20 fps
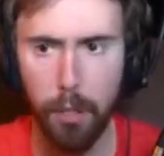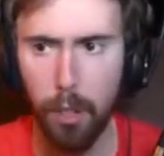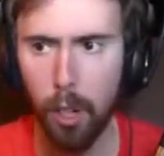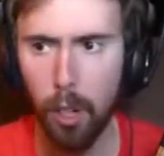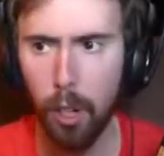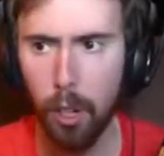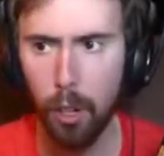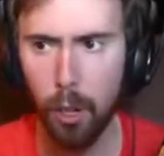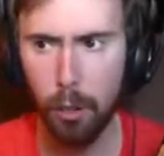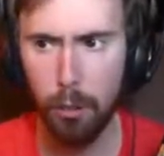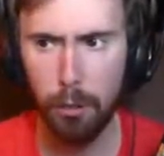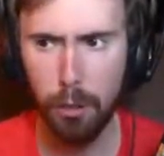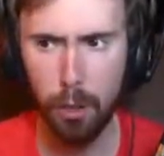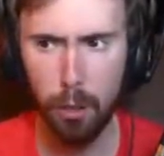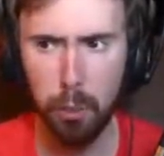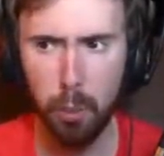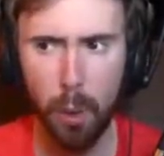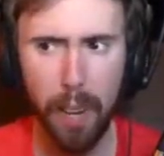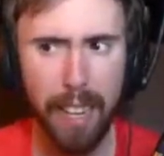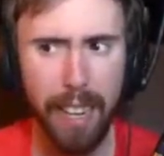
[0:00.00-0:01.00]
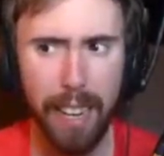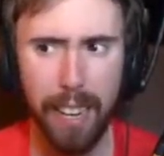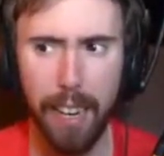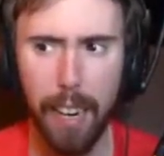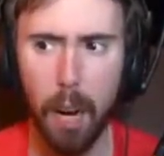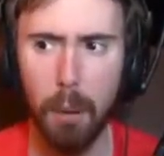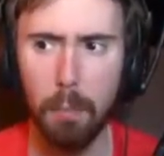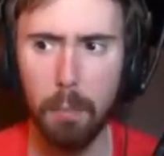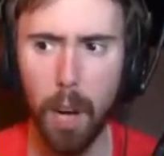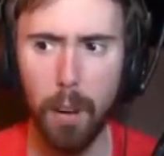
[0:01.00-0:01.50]
Who's this we need
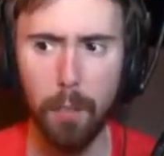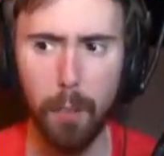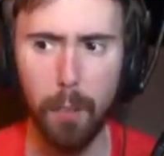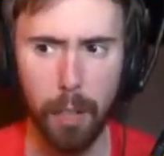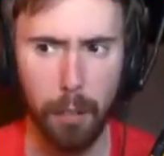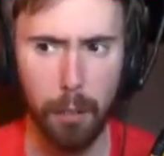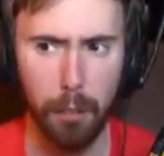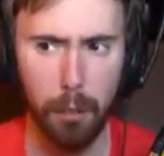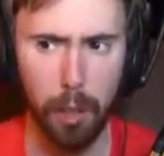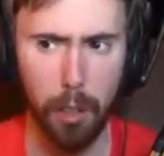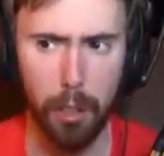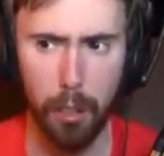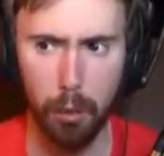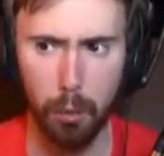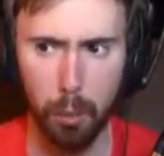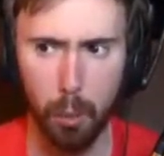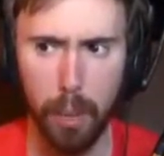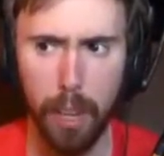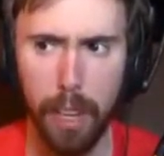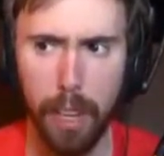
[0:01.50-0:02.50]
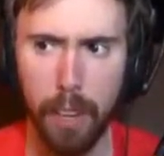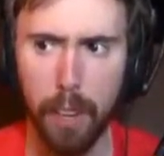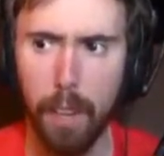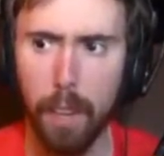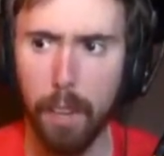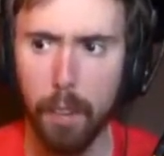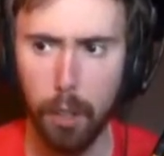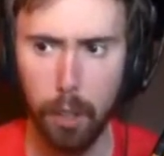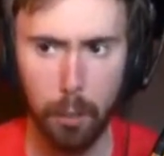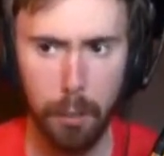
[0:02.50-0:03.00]
help leveling? Who's all this we?
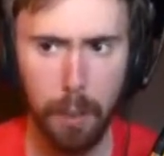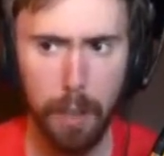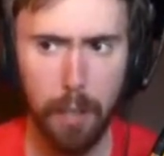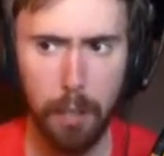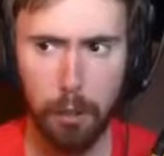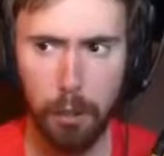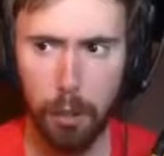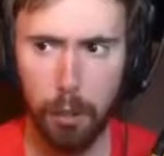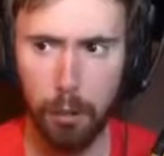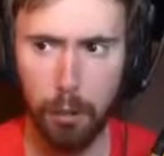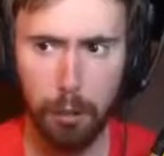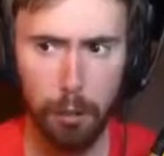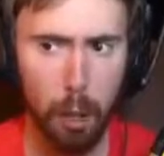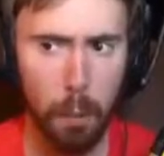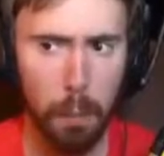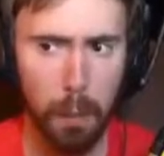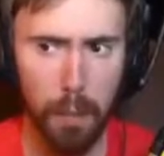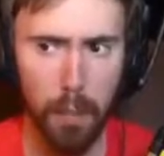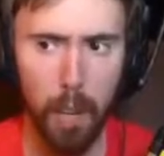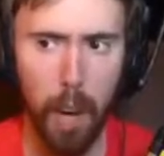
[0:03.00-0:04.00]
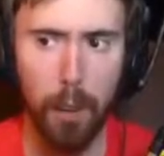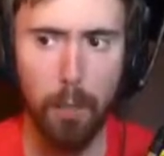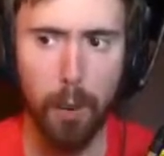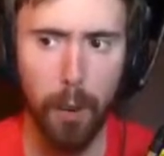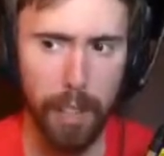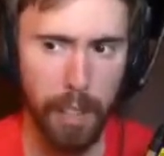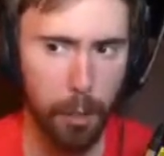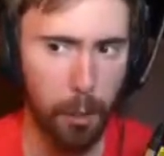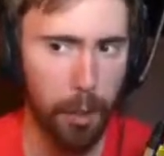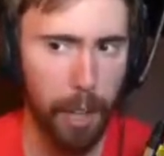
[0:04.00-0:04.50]
Just because you're stupid at leveling
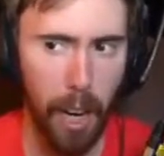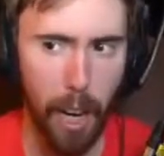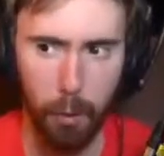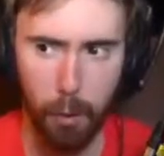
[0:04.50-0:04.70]
and you can't read